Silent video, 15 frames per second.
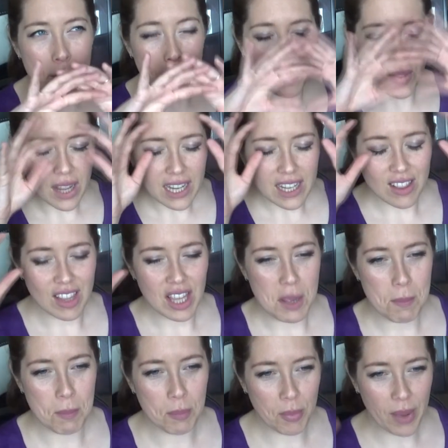
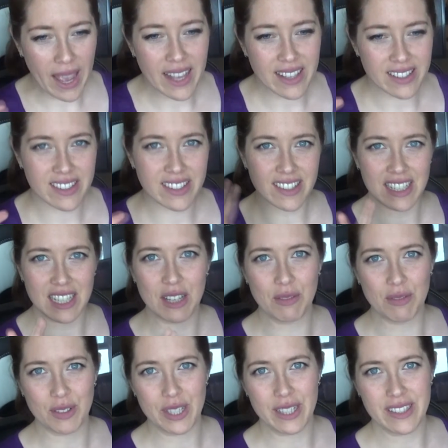best singing
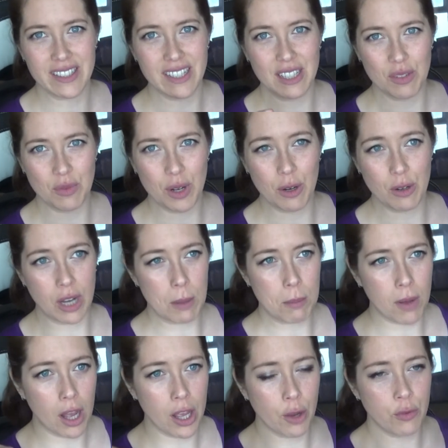voice in the world, like
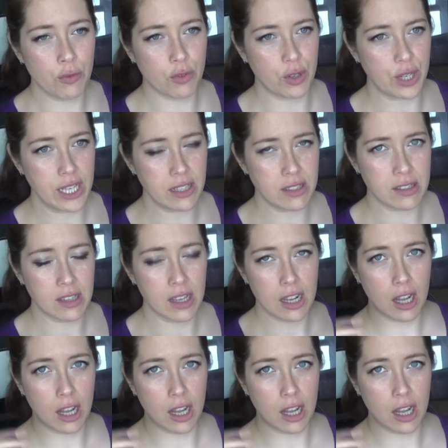my own voice.